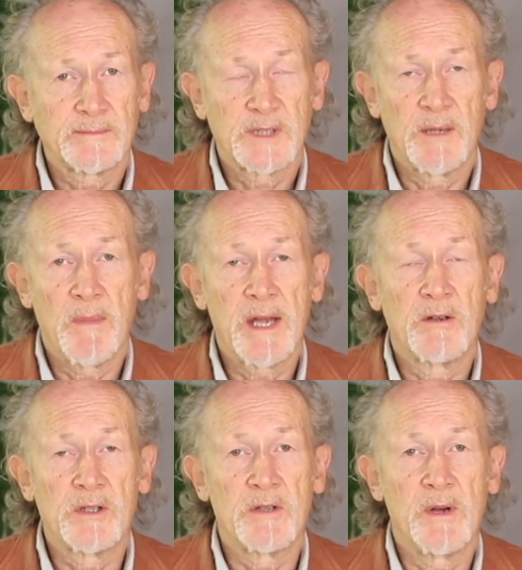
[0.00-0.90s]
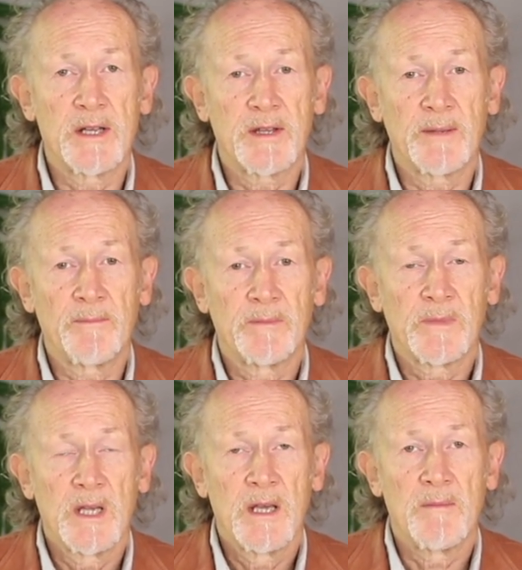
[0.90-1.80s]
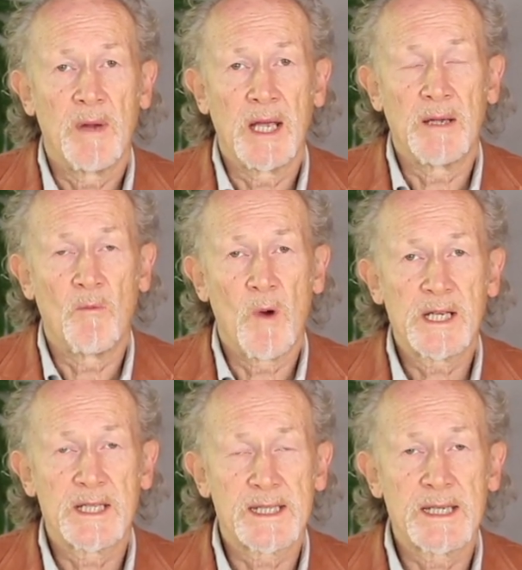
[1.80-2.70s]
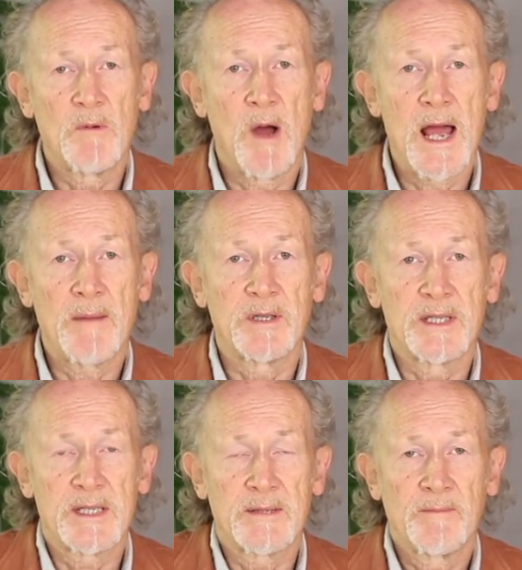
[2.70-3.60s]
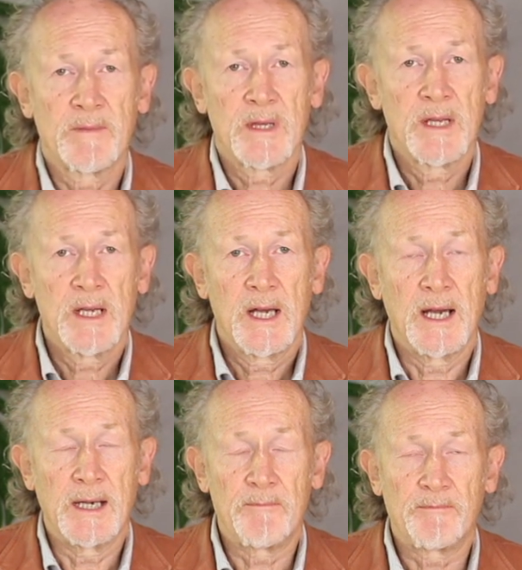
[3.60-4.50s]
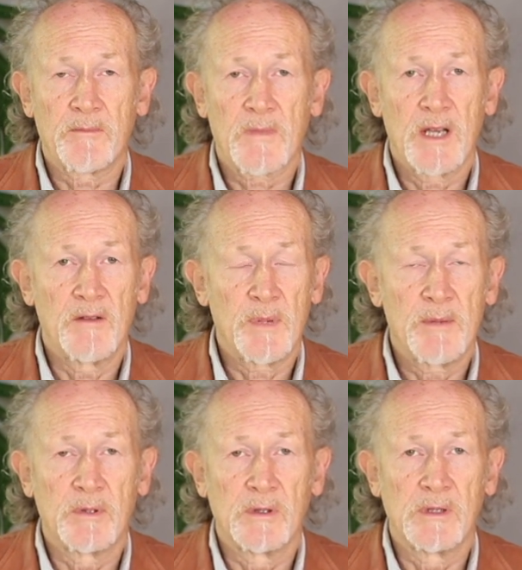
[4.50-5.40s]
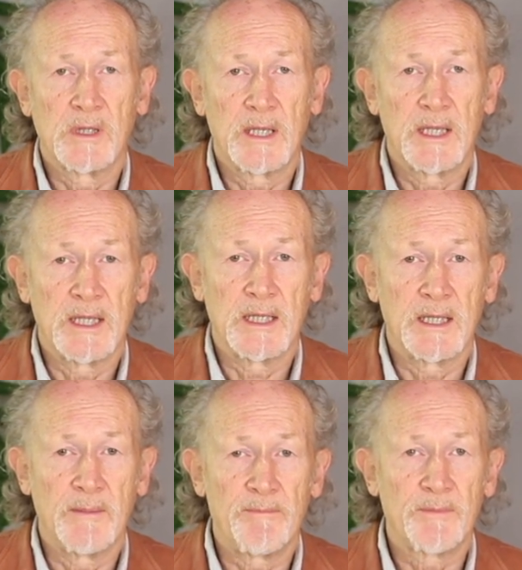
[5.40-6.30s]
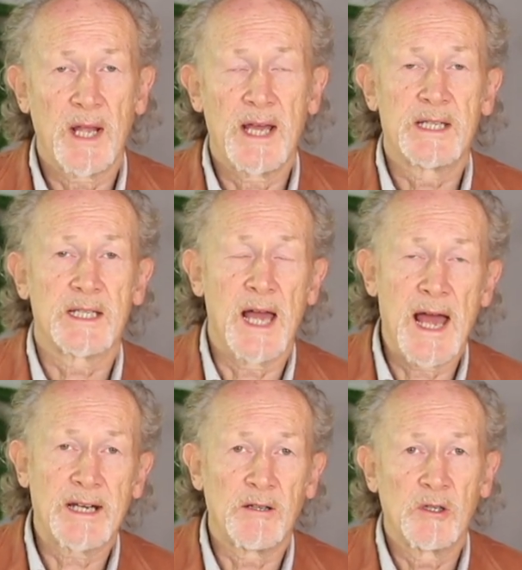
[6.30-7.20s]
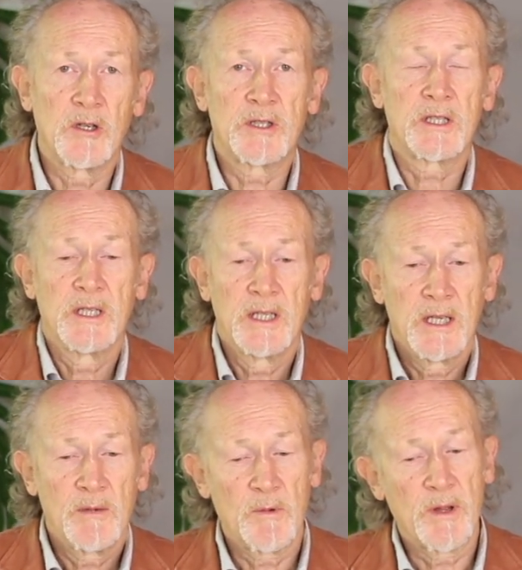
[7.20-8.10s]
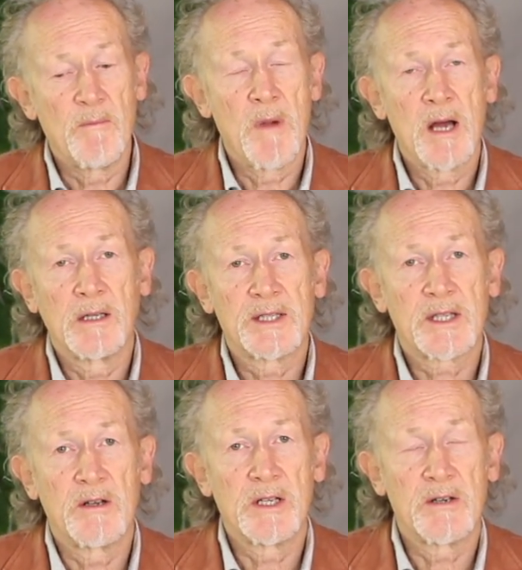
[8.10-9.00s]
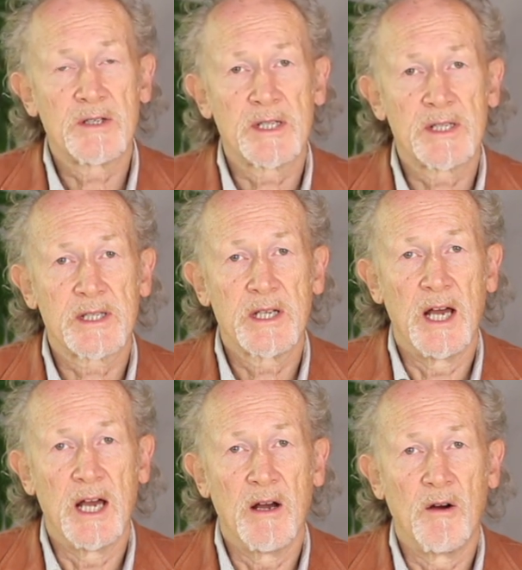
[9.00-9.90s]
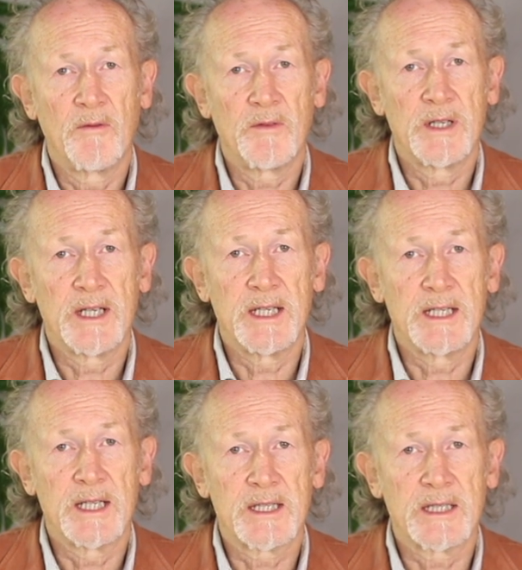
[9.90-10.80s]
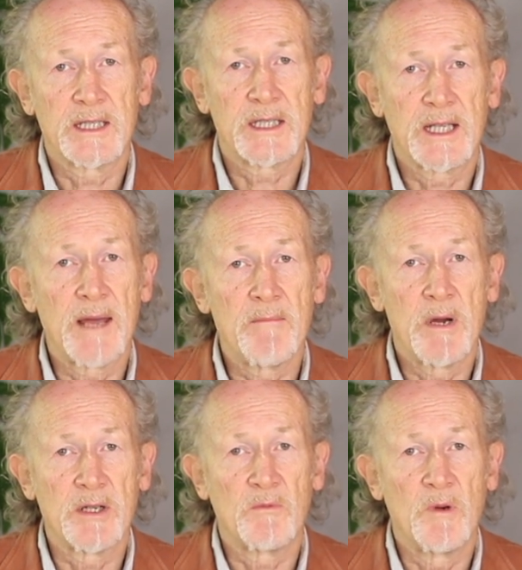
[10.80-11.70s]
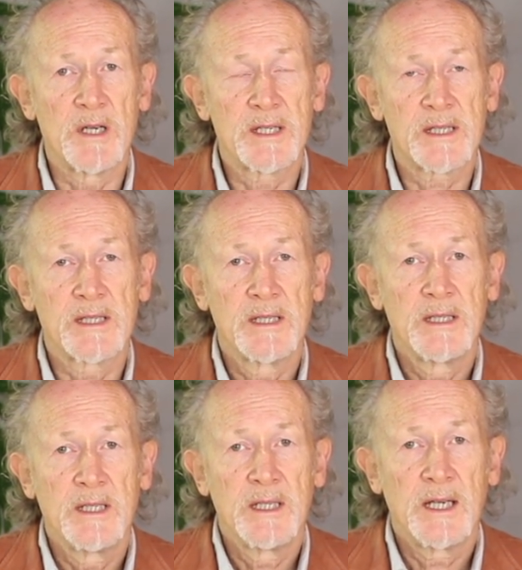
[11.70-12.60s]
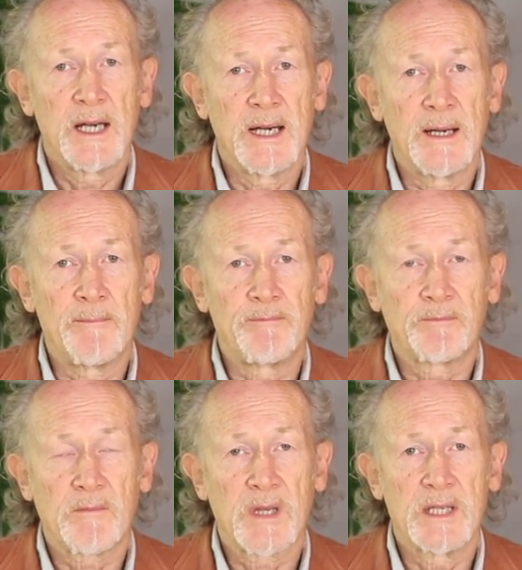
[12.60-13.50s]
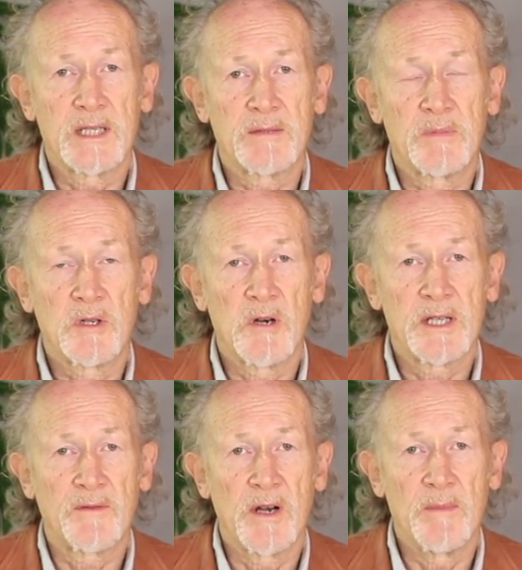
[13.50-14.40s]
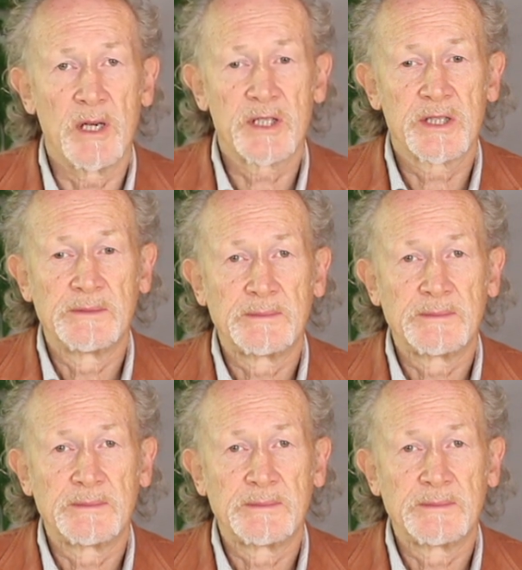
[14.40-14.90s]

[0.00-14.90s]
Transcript: it may not do anything, may wait and see what happens. If people enter adulthood with a mild scoliosis, often it doesn't get much worse. It doesn't progress very much.